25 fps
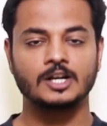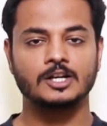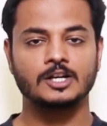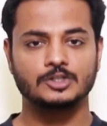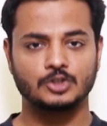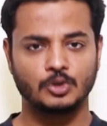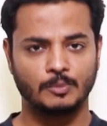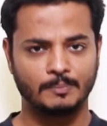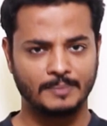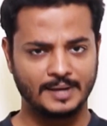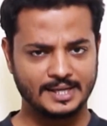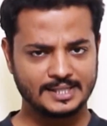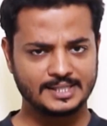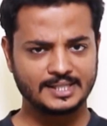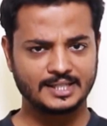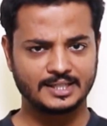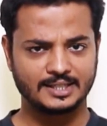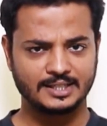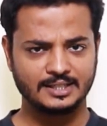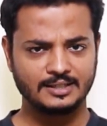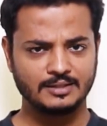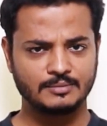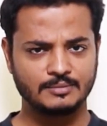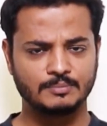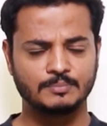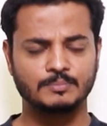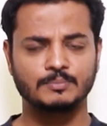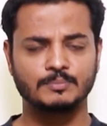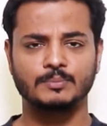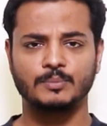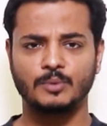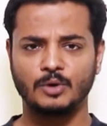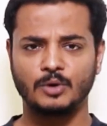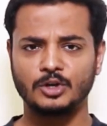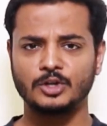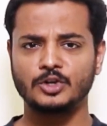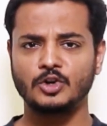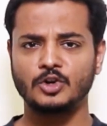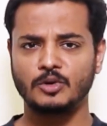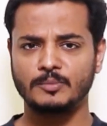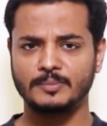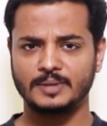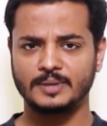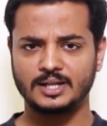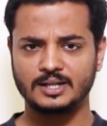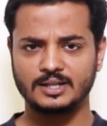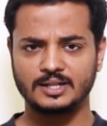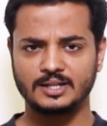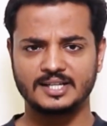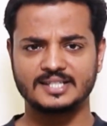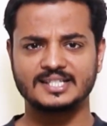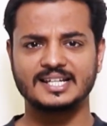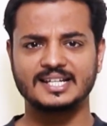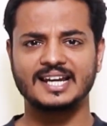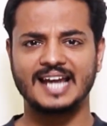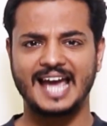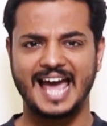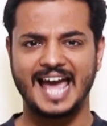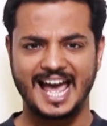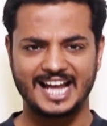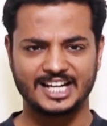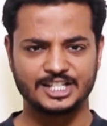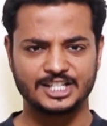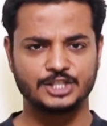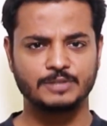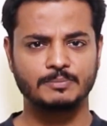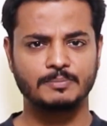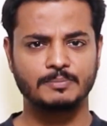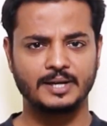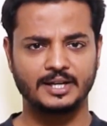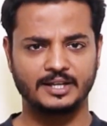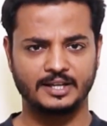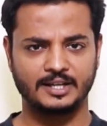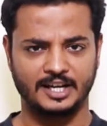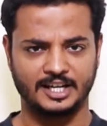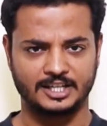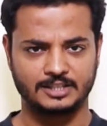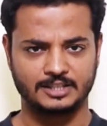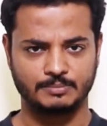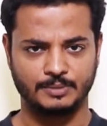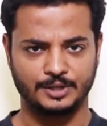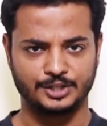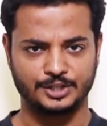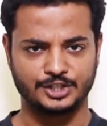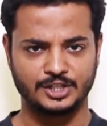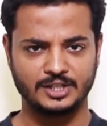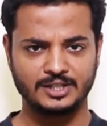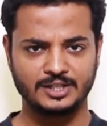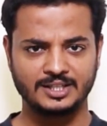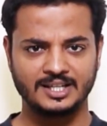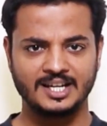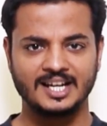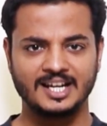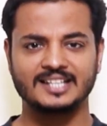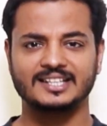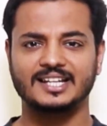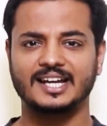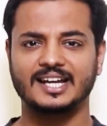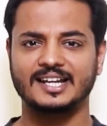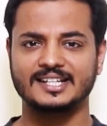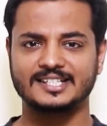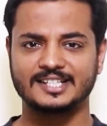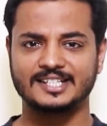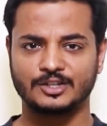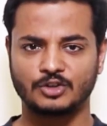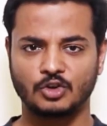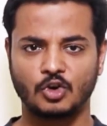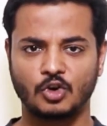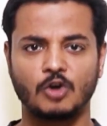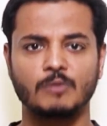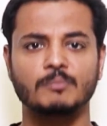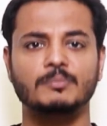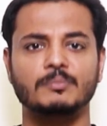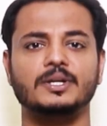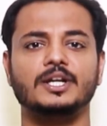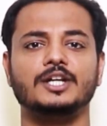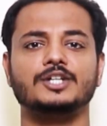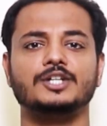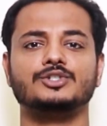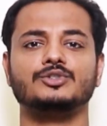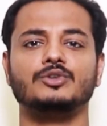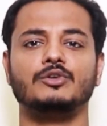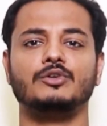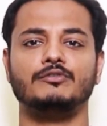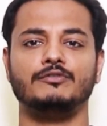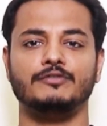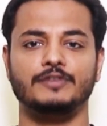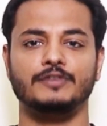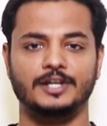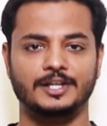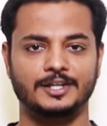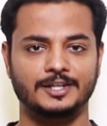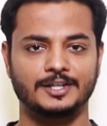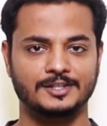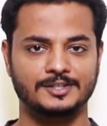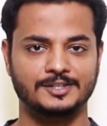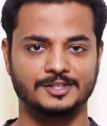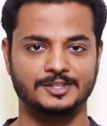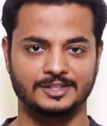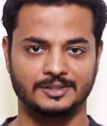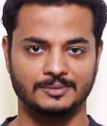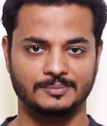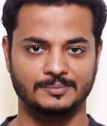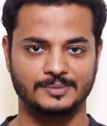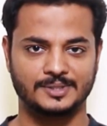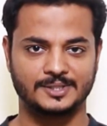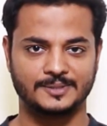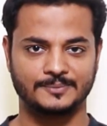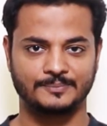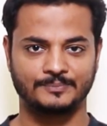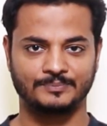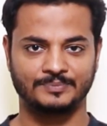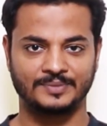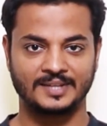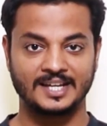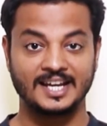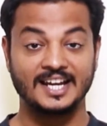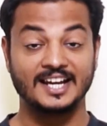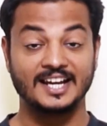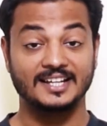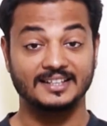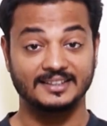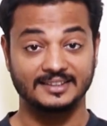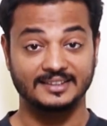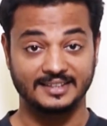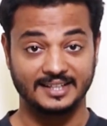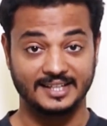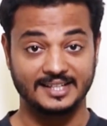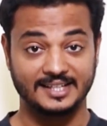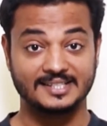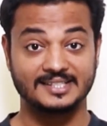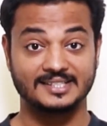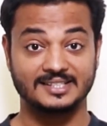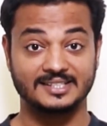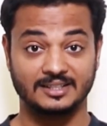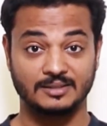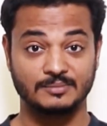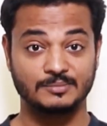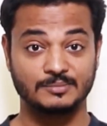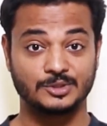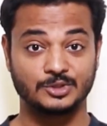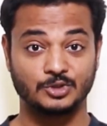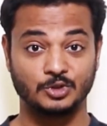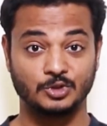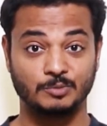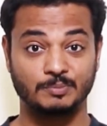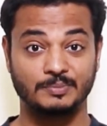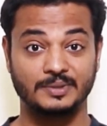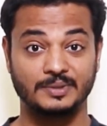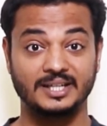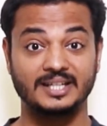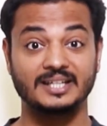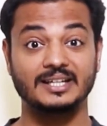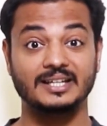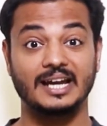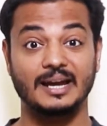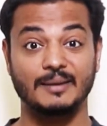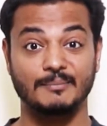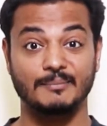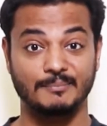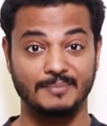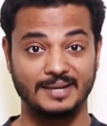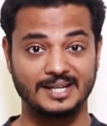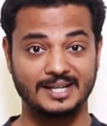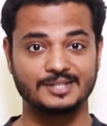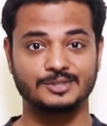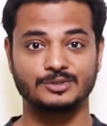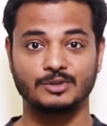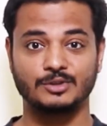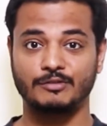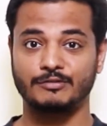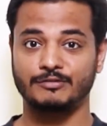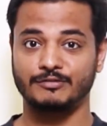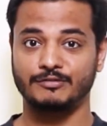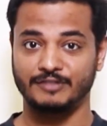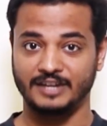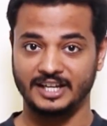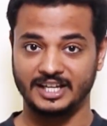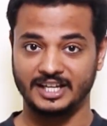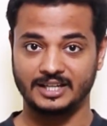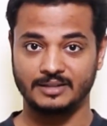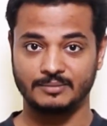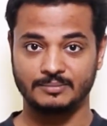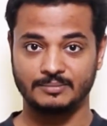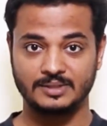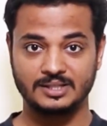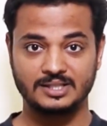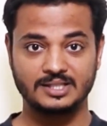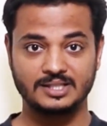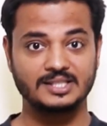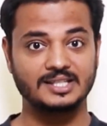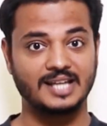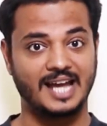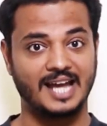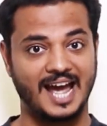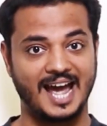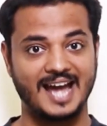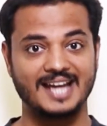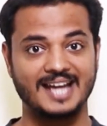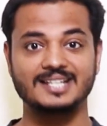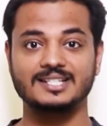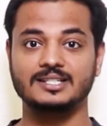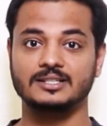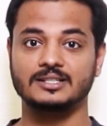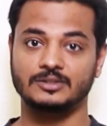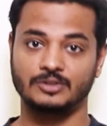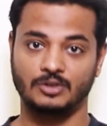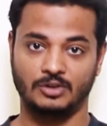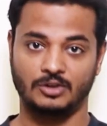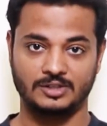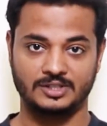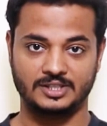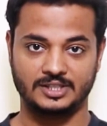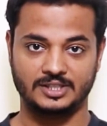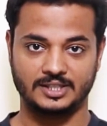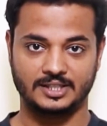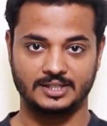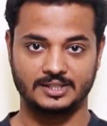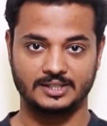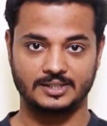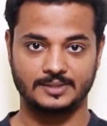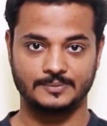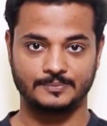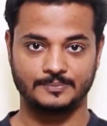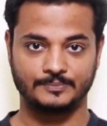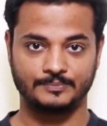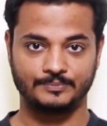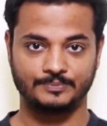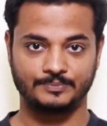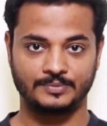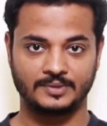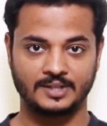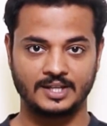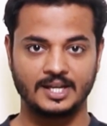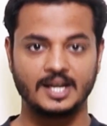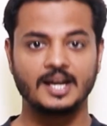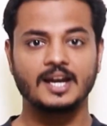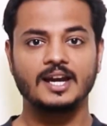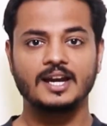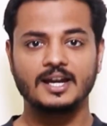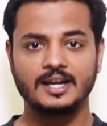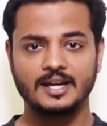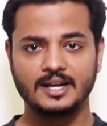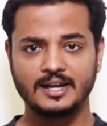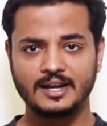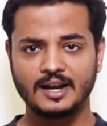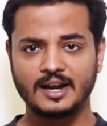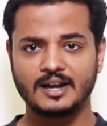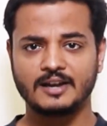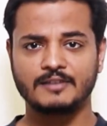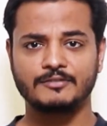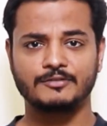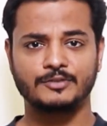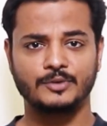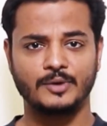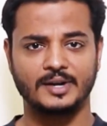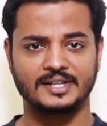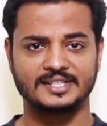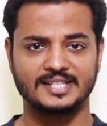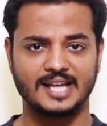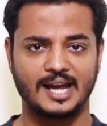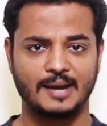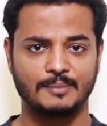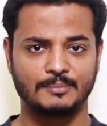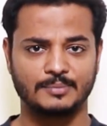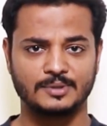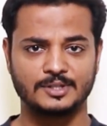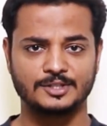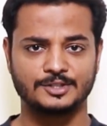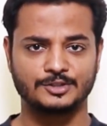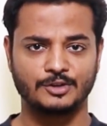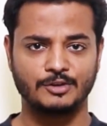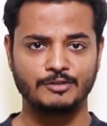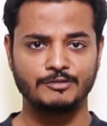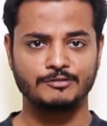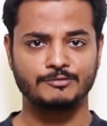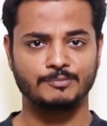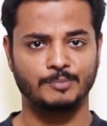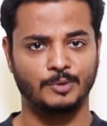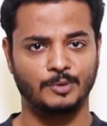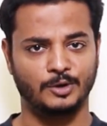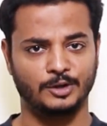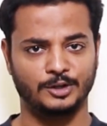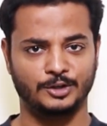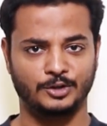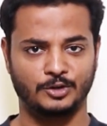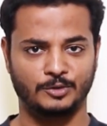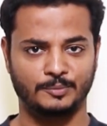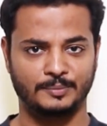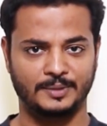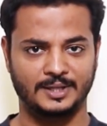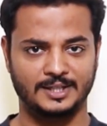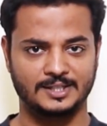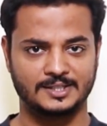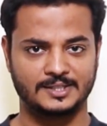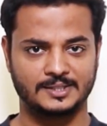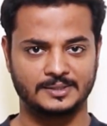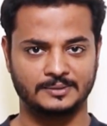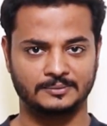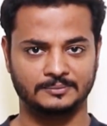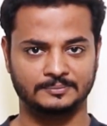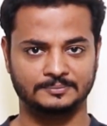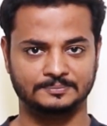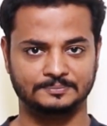So basically, polynomial is an algebraic expression that has a combination of various terms. These terms could be a mix of variables and constants. Here are a few examples of polynomials.